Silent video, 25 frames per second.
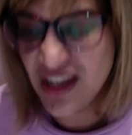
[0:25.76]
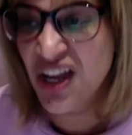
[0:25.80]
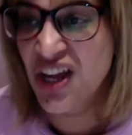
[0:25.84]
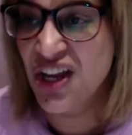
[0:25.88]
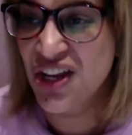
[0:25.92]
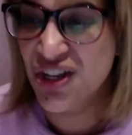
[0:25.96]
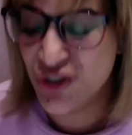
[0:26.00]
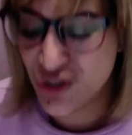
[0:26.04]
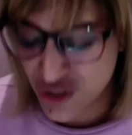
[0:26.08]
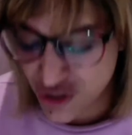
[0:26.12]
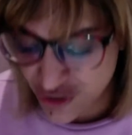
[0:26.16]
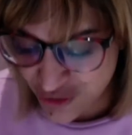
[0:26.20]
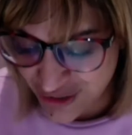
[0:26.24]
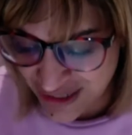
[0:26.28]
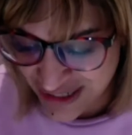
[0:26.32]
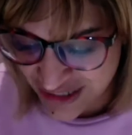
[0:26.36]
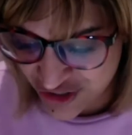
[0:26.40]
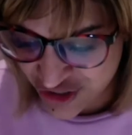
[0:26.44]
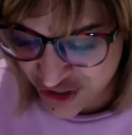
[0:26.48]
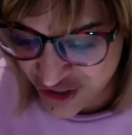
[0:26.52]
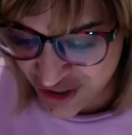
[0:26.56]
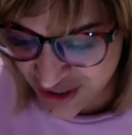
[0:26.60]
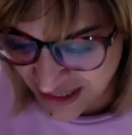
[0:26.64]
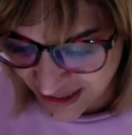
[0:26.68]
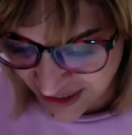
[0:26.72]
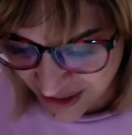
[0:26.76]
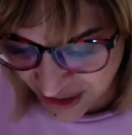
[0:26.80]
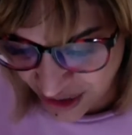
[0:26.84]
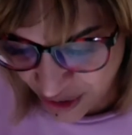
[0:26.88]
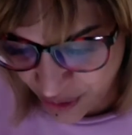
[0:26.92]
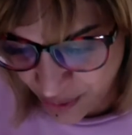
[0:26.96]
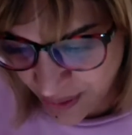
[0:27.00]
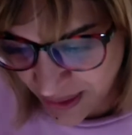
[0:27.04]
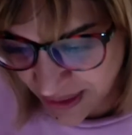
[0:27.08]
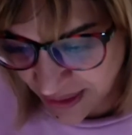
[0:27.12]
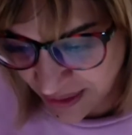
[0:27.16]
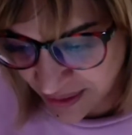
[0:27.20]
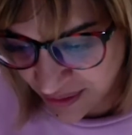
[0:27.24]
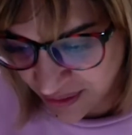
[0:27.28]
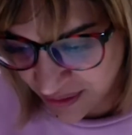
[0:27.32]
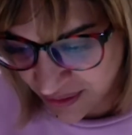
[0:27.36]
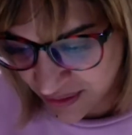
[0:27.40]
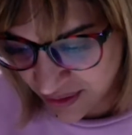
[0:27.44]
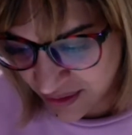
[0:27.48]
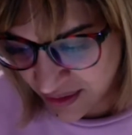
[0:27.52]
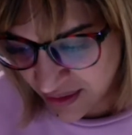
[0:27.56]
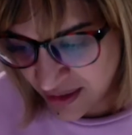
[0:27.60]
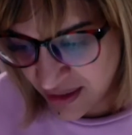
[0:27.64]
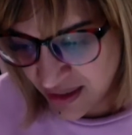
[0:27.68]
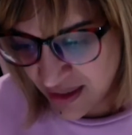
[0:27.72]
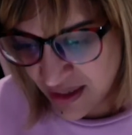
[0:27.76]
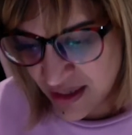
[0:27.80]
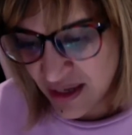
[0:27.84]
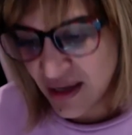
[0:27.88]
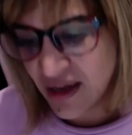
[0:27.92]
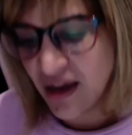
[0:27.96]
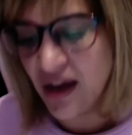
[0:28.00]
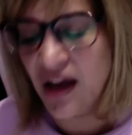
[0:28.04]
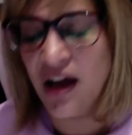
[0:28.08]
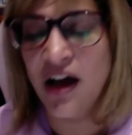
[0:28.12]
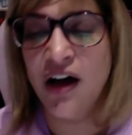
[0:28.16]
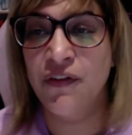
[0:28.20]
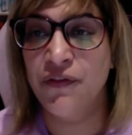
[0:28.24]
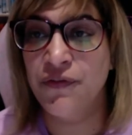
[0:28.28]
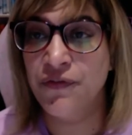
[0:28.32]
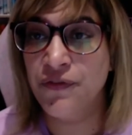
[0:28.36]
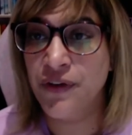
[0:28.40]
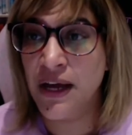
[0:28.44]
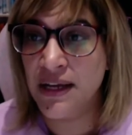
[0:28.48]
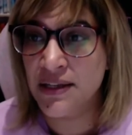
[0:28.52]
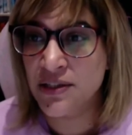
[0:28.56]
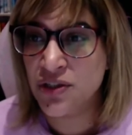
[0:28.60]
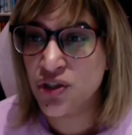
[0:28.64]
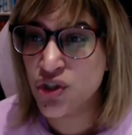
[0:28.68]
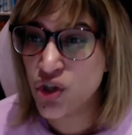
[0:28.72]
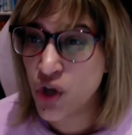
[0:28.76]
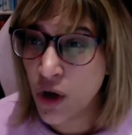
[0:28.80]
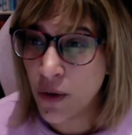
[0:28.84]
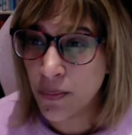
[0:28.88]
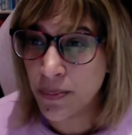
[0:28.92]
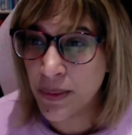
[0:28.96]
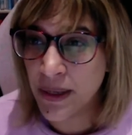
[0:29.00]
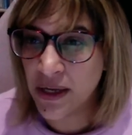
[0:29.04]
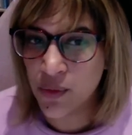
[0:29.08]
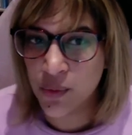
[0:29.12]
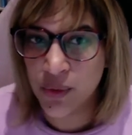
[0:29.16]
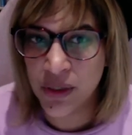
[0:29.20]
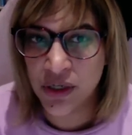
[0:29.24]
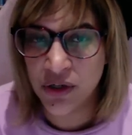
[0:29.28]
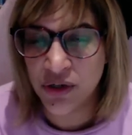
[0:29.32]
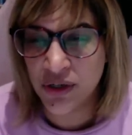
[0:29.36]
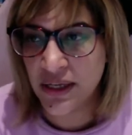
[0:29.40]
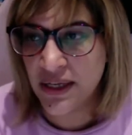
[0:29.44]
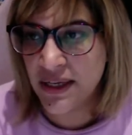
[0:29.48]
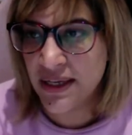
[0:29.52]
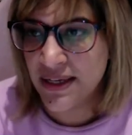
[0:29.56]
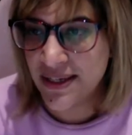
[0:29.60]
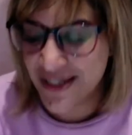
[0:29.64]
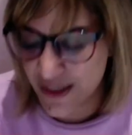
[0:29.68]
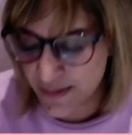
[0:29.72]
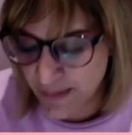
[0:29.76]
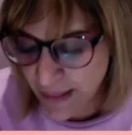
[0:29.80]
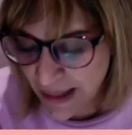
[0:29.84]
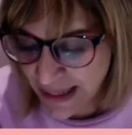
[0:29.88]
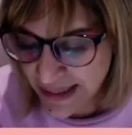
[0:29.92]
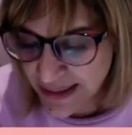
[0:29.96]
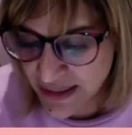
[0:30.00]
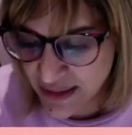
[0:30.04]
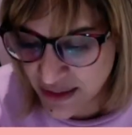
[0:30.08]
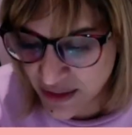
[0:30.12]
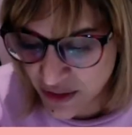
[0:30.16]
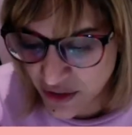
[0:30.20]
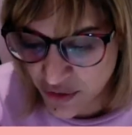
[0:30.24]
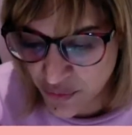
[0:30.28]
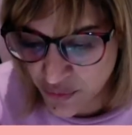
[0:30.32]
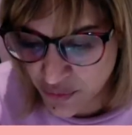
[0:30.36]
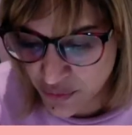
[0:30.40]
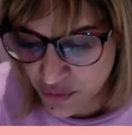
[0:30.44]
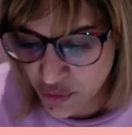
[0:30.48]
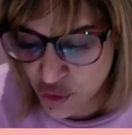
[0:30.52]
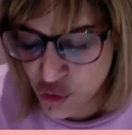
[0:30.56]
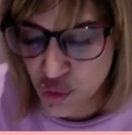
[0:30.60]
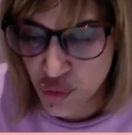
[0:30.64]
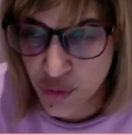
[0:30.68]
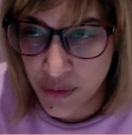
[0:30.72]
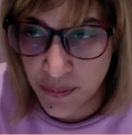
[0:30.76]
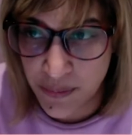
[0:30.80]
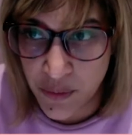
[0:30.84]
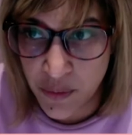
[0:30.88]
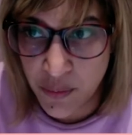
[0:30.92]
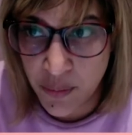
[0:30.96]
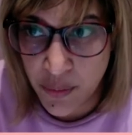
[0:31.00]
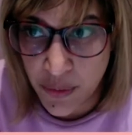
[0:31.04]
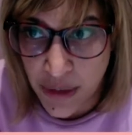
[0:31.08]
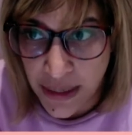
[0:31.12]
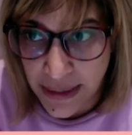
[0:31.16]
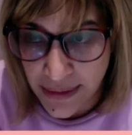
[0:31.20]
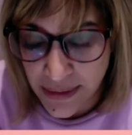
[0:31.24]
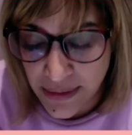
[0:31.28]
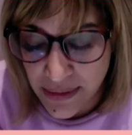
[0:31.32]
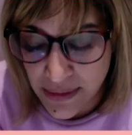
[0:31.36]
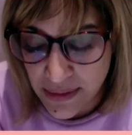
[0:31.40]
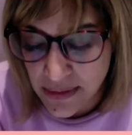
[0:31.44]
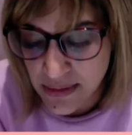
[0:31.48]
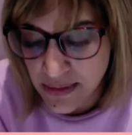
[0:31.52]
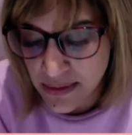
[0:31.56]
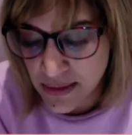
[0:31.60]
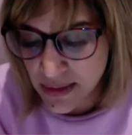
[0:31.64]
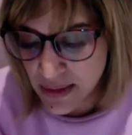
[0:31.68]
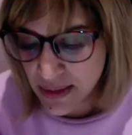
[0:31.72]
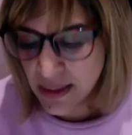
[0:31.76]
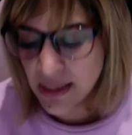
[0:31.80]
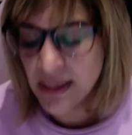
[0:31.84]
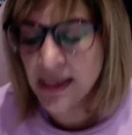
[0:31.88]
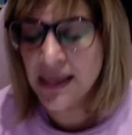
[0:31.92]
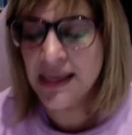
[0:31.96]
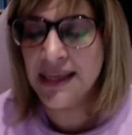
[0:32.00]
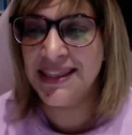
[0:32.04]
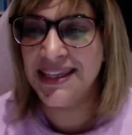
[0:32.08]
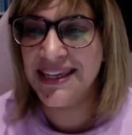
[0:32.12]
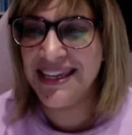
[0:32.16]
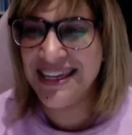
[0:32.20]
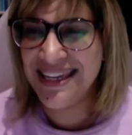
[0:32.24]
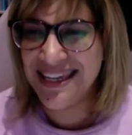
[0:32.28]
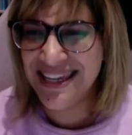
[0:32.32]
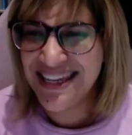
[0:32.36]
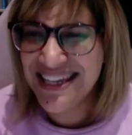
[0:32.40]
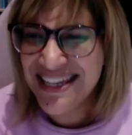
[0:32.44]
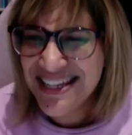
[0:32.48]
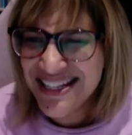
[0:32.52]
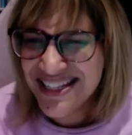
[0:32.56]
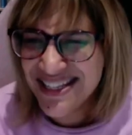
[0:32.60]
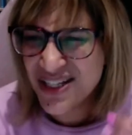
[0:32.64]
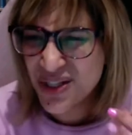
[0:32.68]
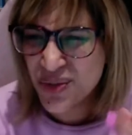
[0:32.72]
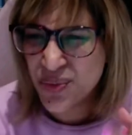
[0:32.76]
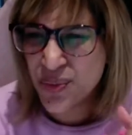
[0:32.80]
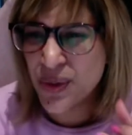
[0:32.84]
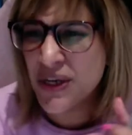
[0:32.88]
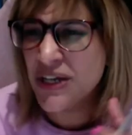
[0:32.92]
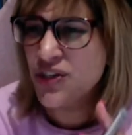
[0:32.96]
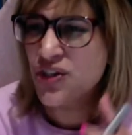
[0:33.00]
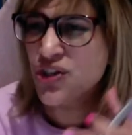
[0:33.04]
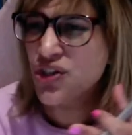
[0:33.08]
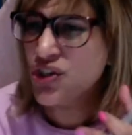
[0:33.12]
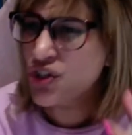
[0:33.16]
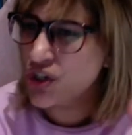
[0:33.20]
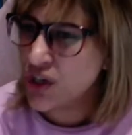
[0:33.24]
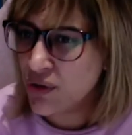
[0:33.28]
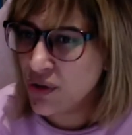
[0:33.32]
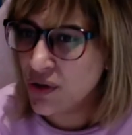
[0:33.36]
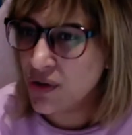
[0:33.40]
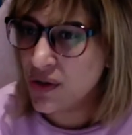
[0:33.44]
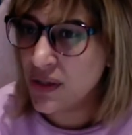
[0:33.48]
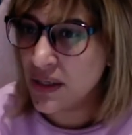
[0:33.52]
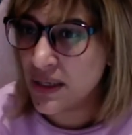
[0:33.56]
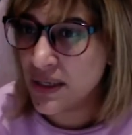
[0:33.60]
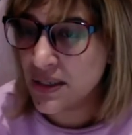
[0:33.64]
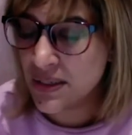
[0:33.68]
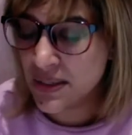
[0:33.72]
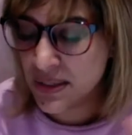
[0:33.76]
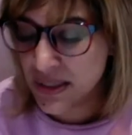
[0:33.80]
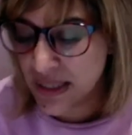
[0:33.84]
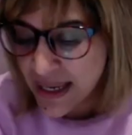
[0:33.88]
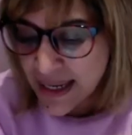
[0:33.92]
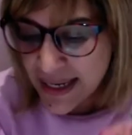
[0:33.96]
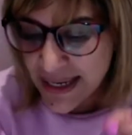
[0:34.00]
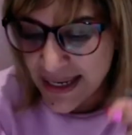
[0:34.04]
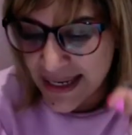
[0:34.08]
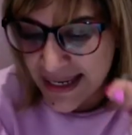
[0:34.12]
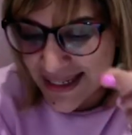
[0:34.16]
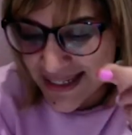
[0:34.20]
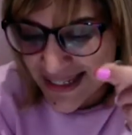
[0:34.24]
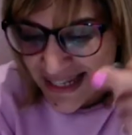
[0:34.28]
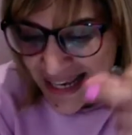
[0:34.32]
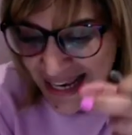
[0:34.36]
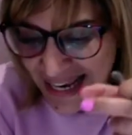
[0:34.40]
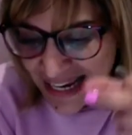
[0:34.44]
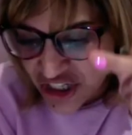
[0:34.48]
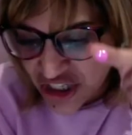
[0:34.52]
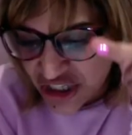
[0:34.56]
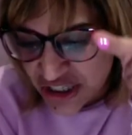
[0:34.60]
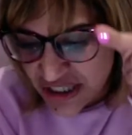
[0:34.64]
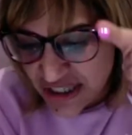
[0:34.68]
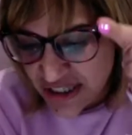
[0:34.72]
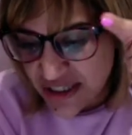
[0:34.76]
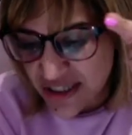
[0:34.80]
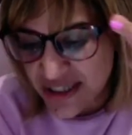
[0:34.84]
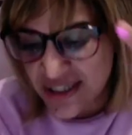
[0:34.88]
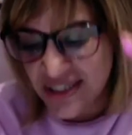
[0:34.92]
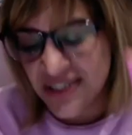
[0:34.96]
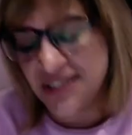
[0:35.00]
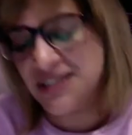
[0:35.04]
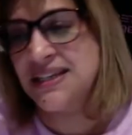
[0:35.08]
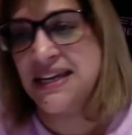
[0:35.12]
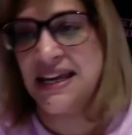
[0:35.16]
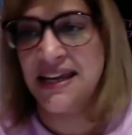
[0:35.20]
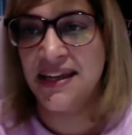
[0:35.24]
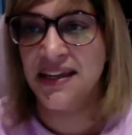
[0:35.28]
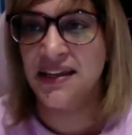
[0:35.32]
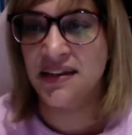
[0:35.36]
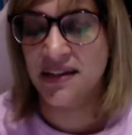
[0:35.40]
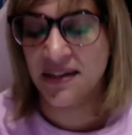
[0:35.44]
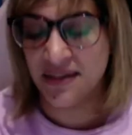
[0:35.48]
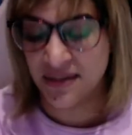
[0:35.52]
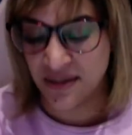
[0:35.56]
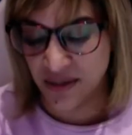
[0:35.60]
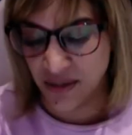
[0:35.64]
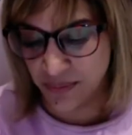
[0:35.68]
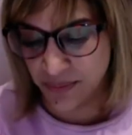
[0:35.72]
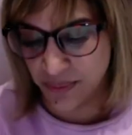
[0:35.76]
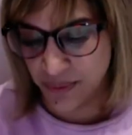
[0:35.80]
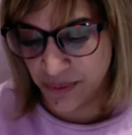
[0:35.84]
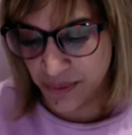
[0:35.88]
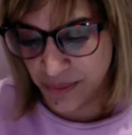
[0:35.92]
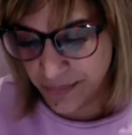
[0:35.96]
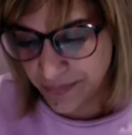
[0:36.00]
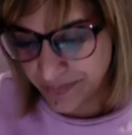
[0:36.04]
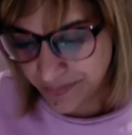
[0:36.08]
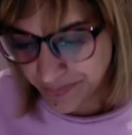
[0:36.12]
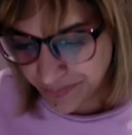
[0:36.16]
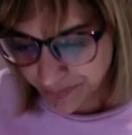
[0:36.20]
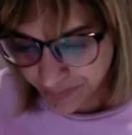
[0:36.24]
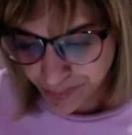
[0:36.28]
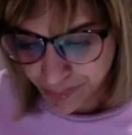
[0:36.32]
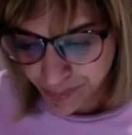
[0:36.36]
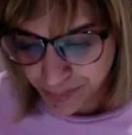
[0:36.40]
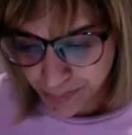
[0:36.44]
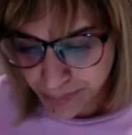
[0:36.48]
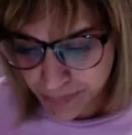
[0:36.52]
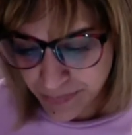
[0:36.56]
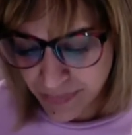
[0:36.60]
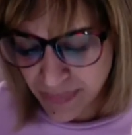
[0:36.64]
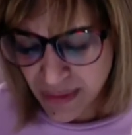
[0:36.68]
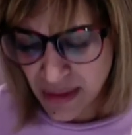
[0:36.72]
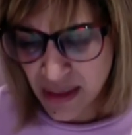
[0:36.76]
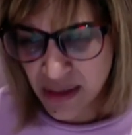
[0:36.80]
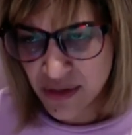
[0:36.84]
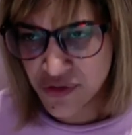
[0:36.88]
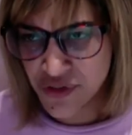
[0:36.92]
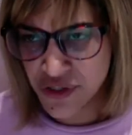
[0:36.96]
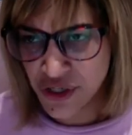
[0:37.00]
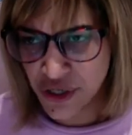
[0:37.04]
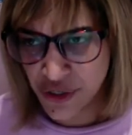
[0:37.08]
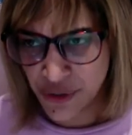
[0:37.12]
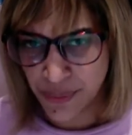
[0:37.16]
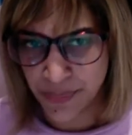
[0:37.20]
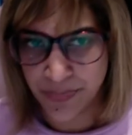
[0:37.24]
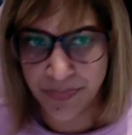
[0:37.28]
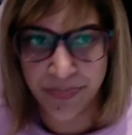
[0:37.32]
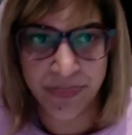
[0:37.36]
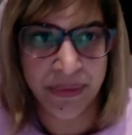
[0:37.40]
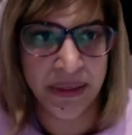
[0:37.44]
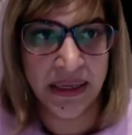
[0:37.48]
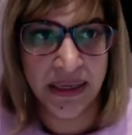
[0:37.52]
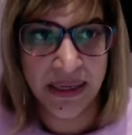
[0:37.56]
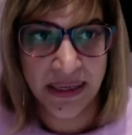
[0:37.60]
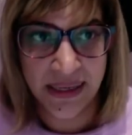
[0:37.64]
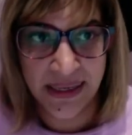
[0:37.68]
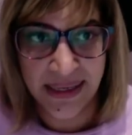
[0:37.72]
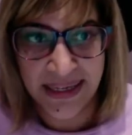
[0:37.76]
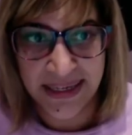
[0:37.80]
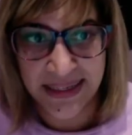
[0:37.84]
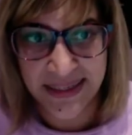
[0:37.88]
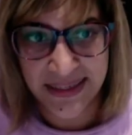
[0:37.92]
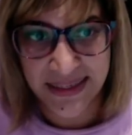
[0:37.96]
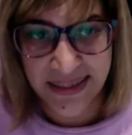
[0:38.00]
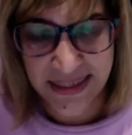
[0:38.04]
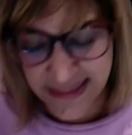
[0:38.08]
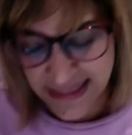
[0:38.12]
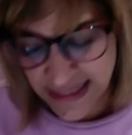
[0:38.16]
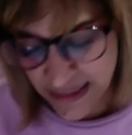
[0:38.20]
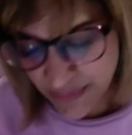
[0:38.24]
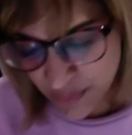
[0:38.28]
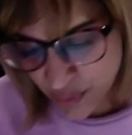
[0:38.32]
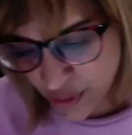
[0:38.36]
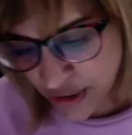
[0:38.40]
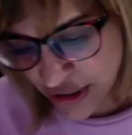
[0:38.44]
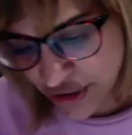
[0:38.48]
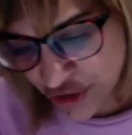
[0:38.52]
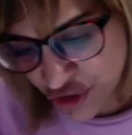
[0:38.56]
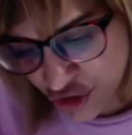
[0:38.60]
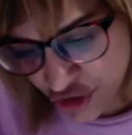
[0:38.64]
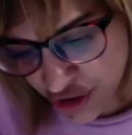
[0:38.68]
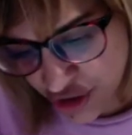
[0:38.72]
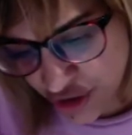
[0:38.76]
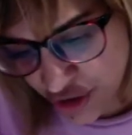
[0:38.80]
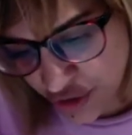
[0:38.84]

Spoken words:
So let's just get going. Our first topic, we're looking at expanding triple brackets. The easiest way to show you this is actually to just take an example. So here's an exam question.